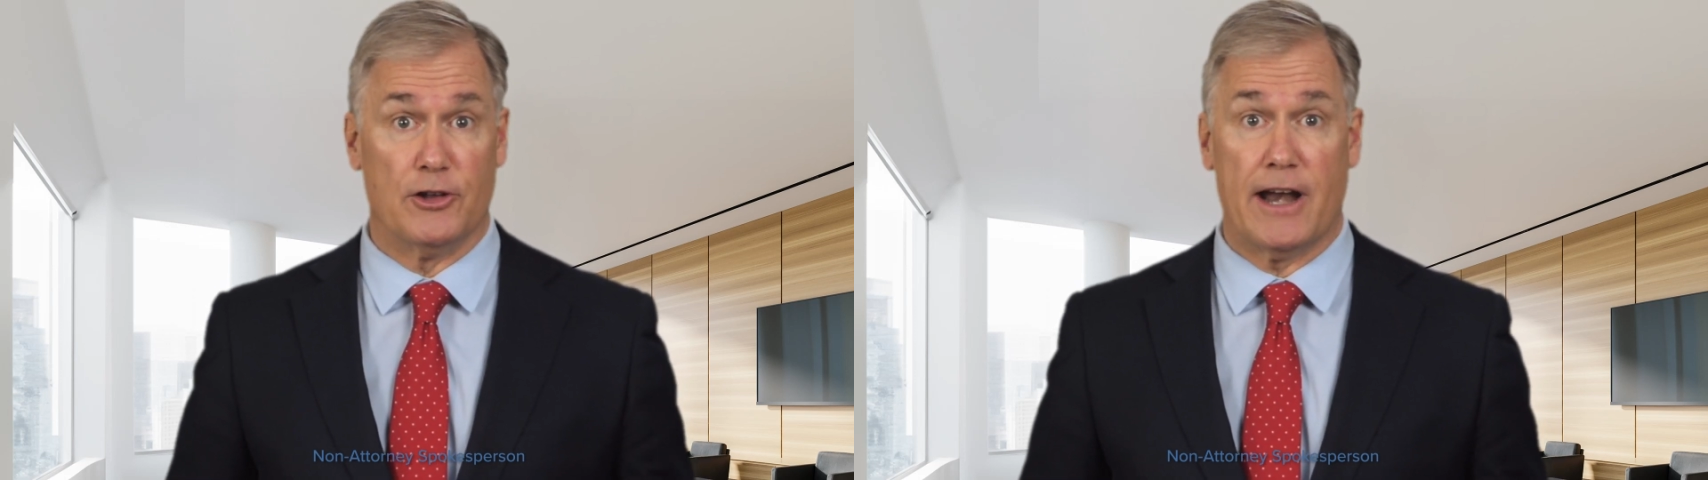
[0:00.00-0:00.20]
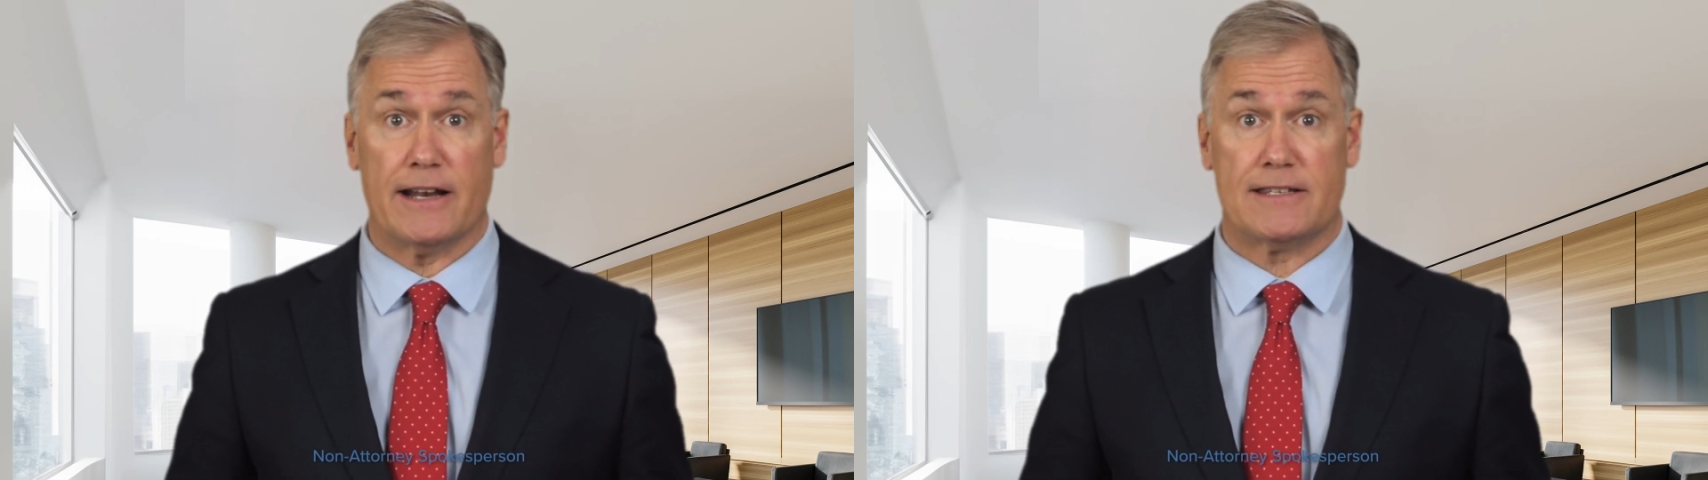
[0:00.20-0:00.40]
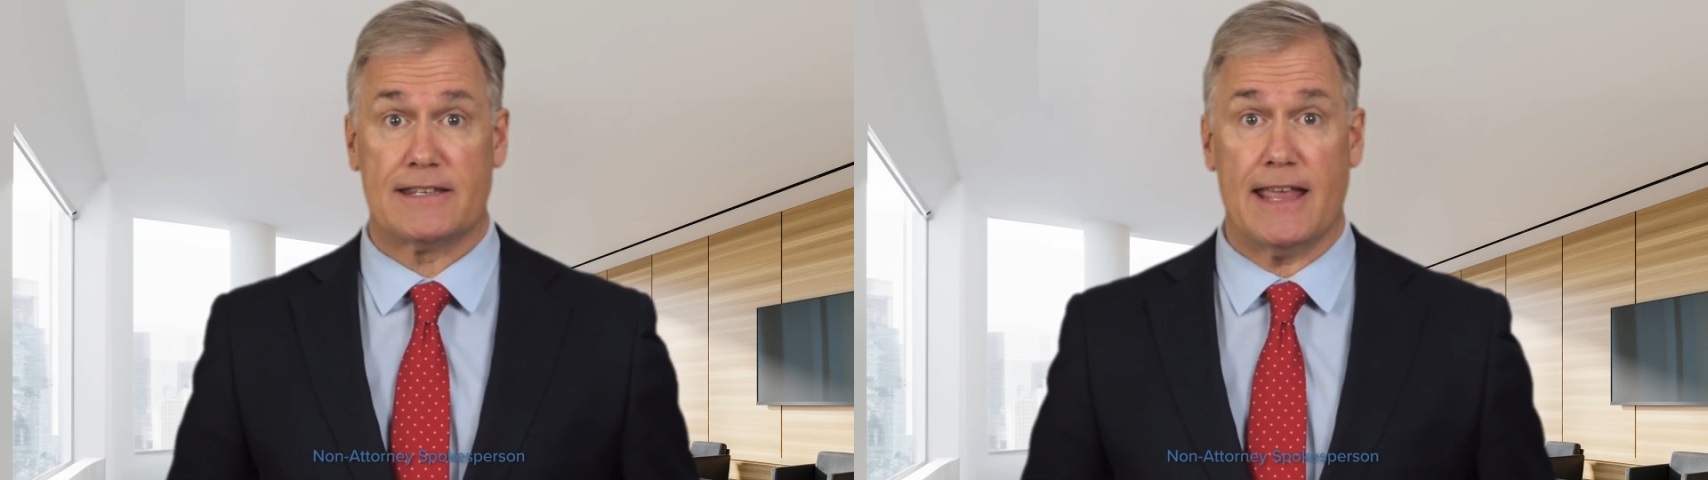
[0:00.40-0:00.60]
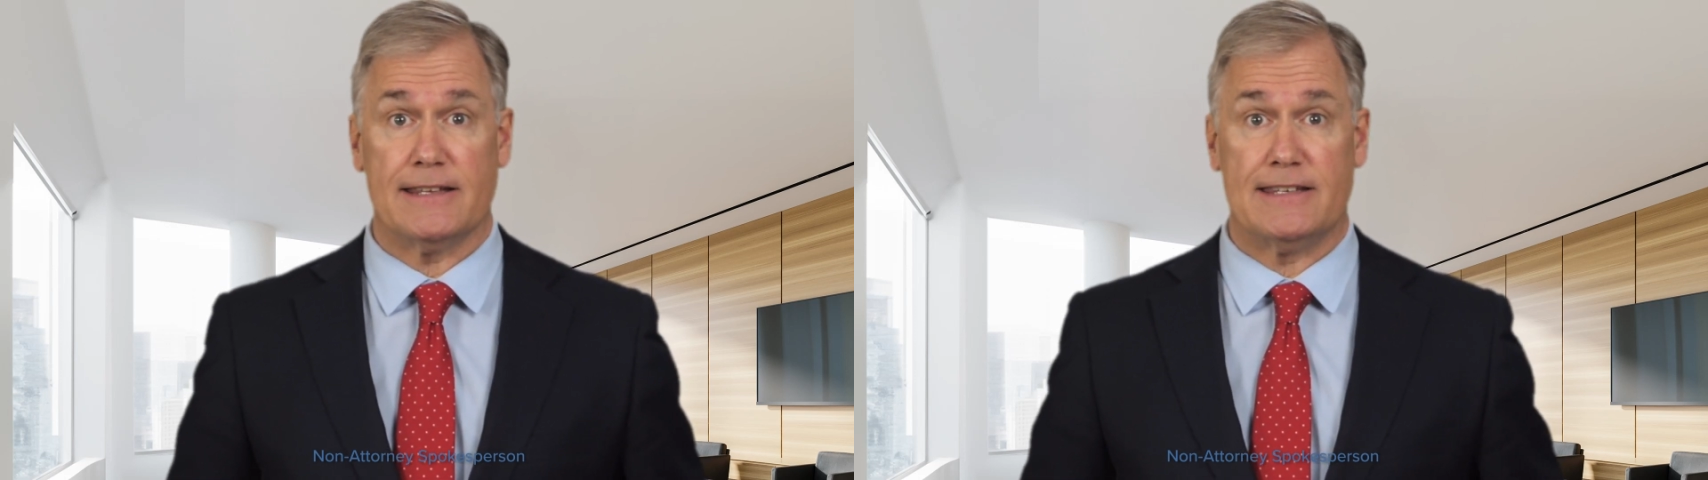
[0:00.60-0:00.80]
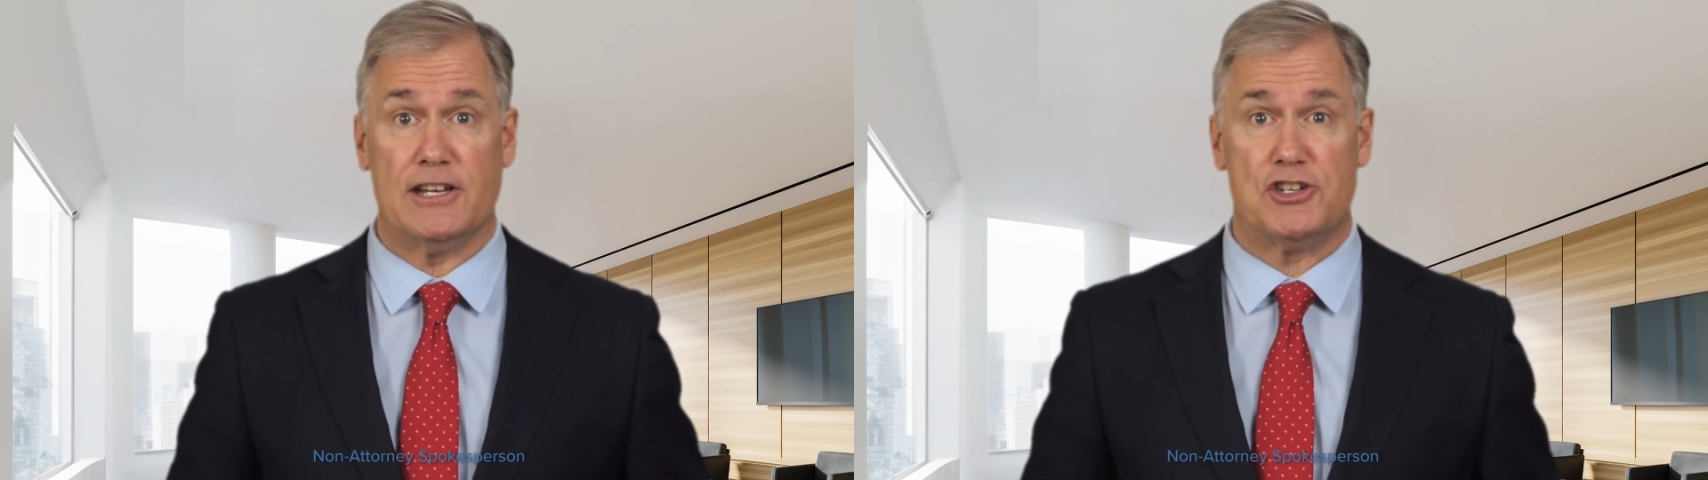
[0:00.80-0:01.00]
United
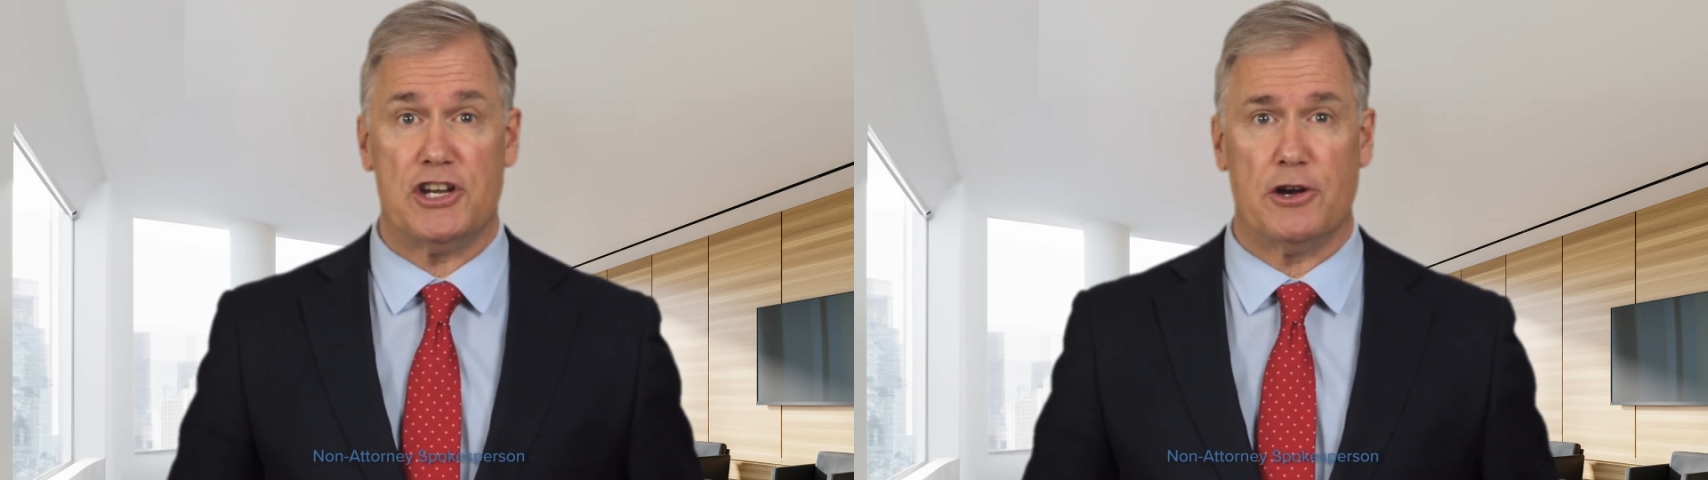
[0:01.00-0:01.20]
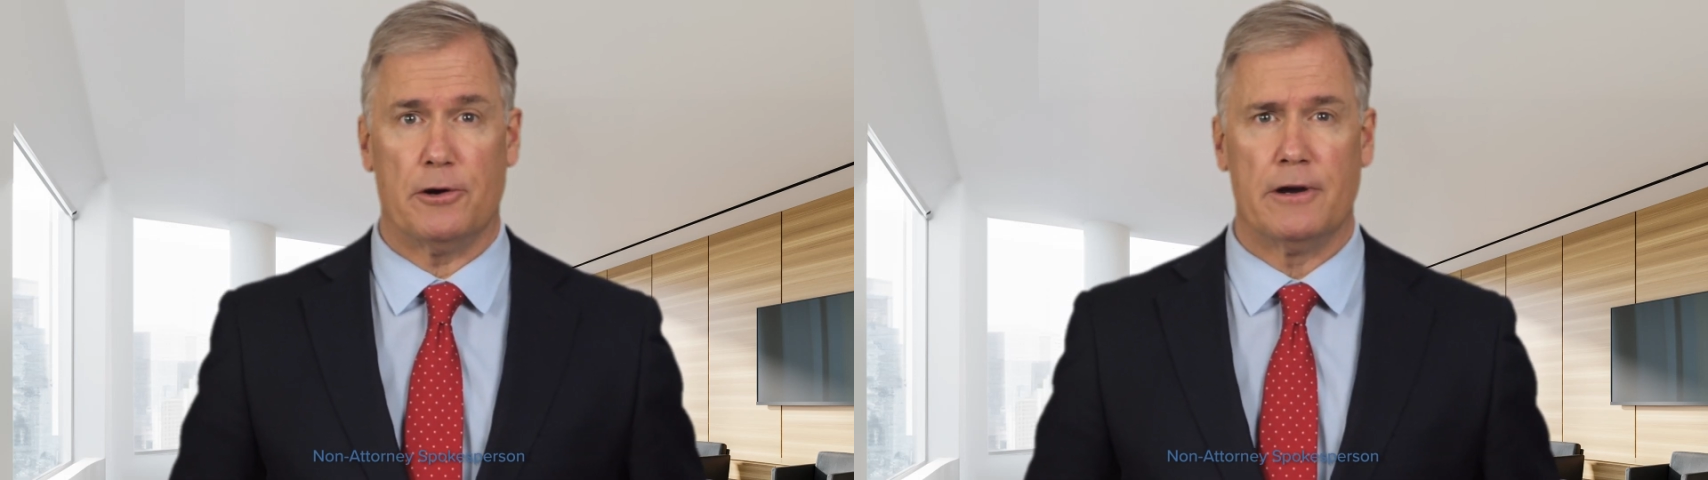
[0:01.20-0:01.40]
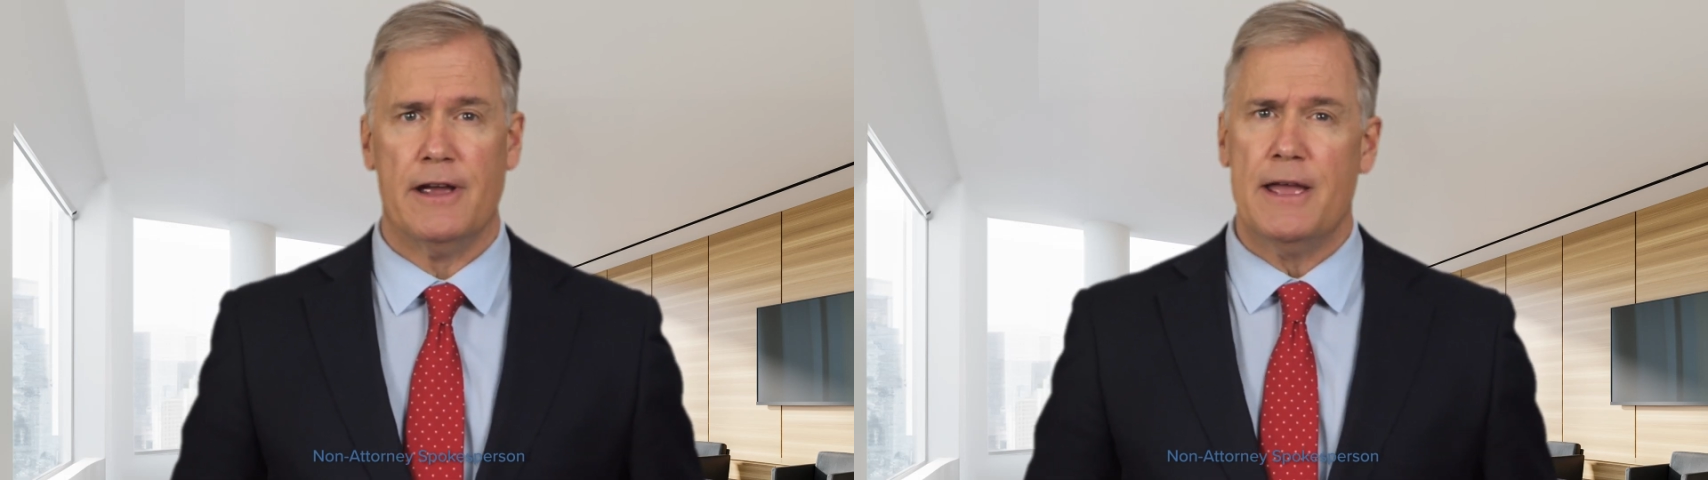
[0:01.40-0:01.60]
States each year,